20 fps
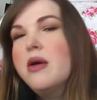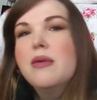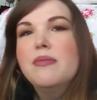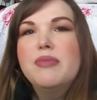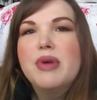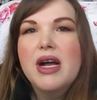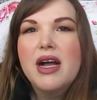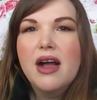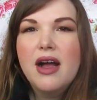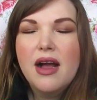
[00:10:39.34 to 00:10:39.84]

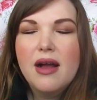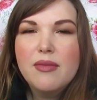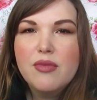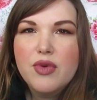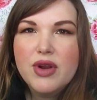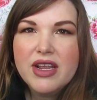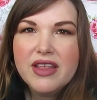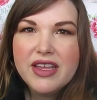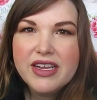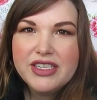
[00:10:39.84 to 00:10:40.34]
But
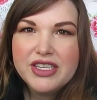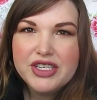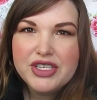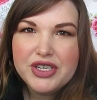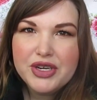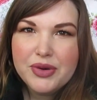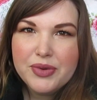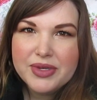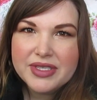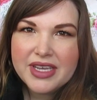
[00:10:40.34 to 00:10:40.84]
what I like to
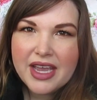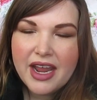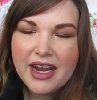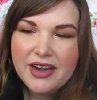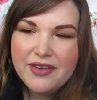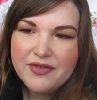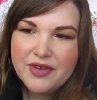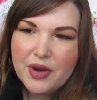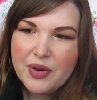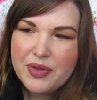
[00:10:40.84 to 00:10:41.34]
do is
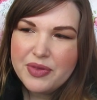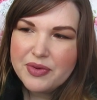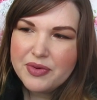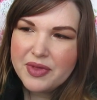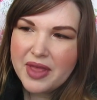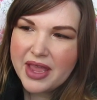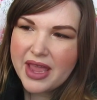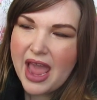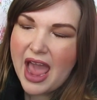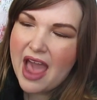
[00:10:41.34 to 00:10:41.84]
kind of go through
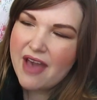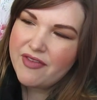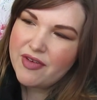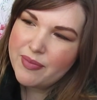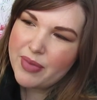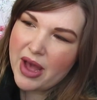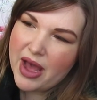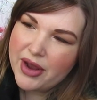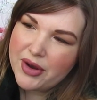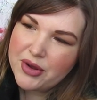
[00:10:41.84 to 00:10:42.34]
like half a
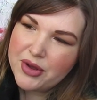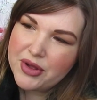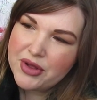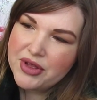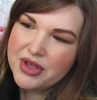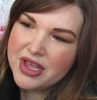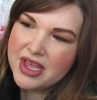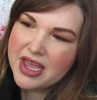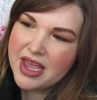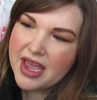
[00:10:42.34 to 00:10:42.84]

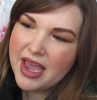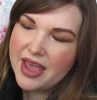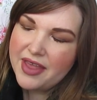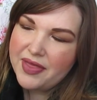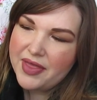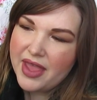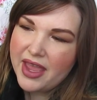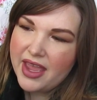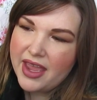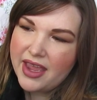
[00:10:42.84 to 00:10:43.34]
bottle
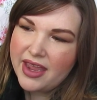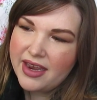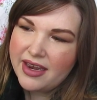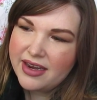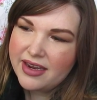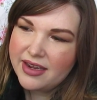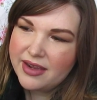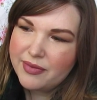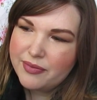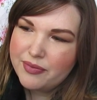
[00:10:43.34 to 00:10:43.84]
and
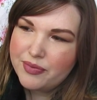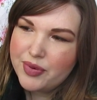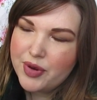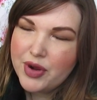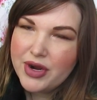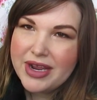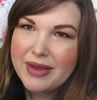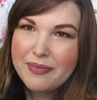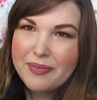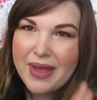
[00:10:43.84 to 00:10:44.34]
then
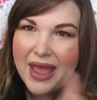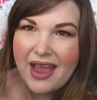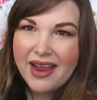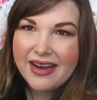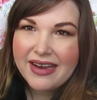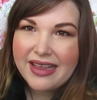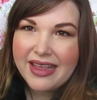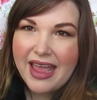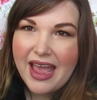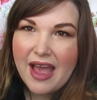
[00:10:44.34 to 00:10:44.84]
put it
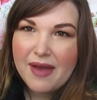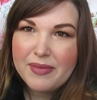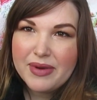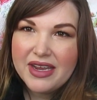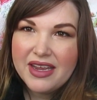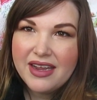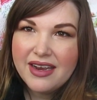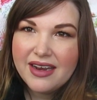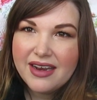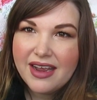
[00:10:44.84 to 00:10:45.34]
back in the
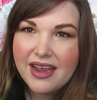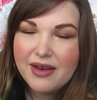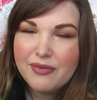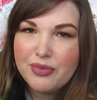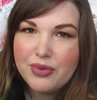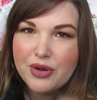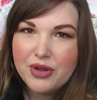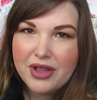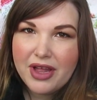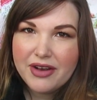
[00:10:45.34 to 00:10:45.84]
cabinet
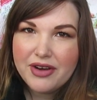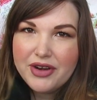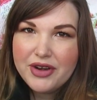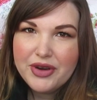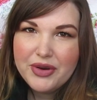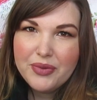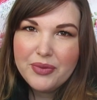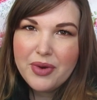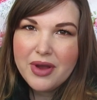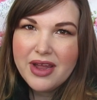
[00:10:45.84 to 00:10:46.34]
and pull out a
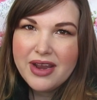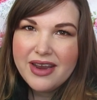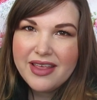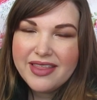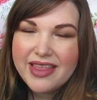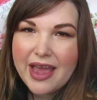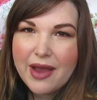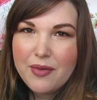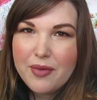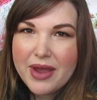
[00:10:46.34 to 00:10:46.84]
new one.
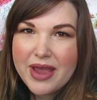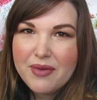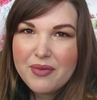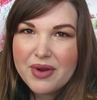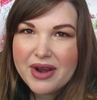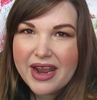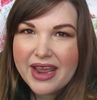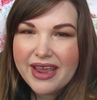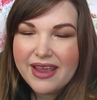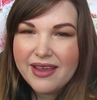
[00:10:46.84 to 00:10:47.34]
That way
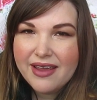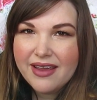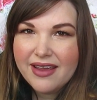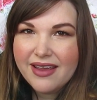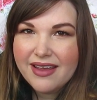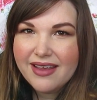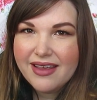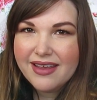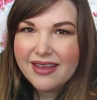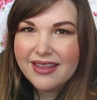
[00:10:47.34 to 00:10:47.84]
when I
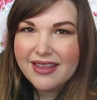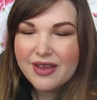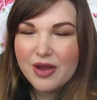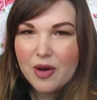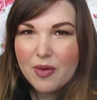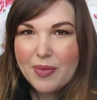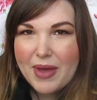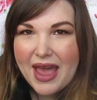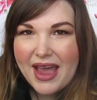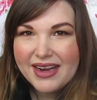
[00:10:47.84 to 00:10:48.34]

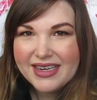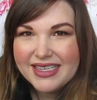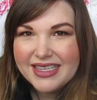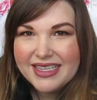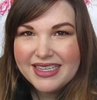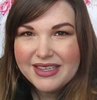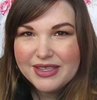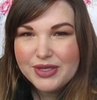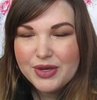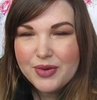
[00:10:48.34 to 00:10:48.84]
go back
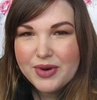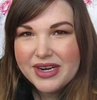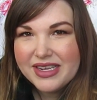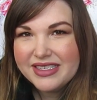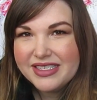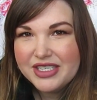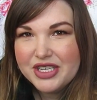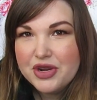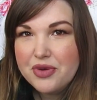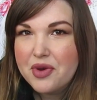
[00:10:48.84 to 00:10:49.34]
to it,
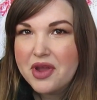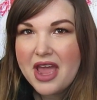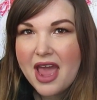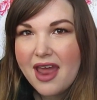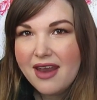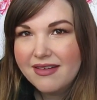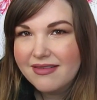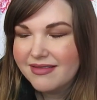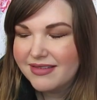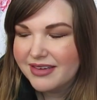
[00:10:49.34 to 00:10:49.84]
it's new
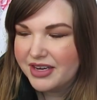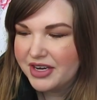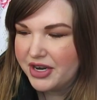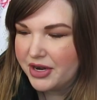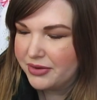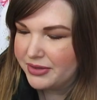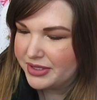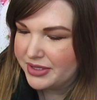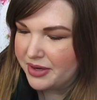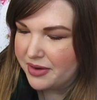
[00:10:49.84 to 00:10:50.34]
again, you
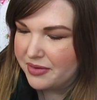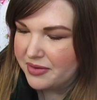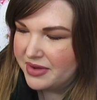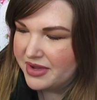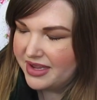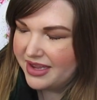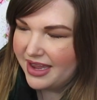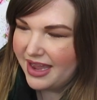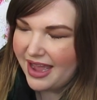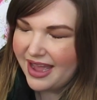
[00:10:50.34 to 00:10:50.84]
know, so
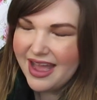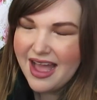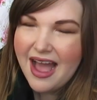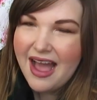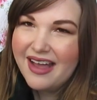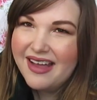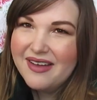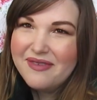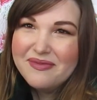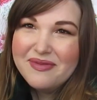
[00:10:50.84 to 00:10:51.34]

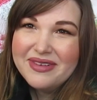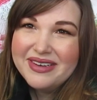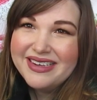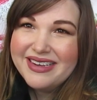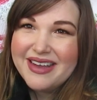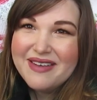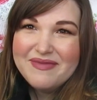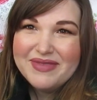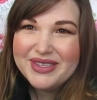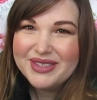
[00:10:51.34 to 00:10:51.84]
I'm
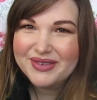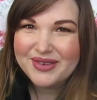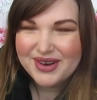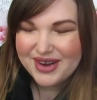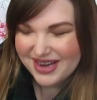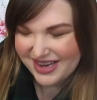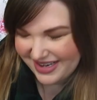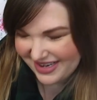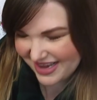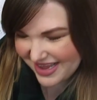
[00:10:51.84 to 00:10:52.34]
a
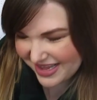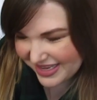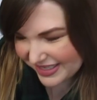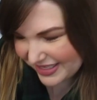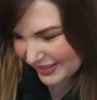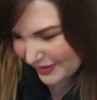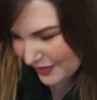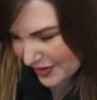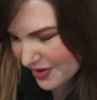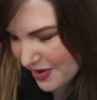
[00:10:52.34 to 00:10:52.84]
dork.
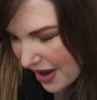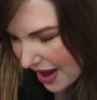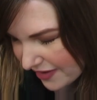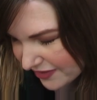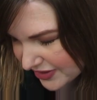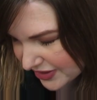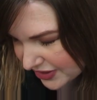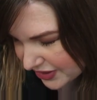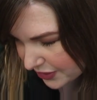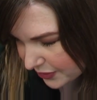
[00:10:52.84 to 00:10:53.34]
This is what you
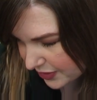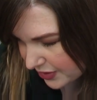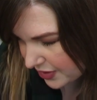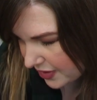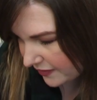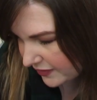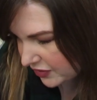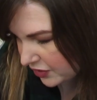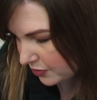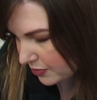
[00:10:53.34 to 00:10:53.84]
have to do when you
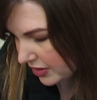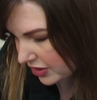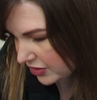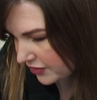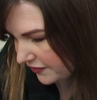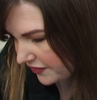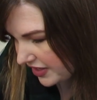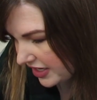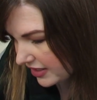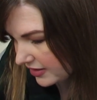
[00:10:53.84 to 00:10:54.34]
have too
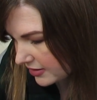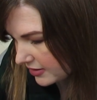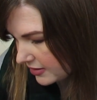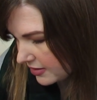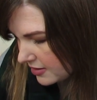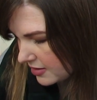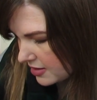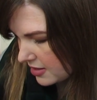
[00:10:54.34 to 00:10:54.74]
much of things.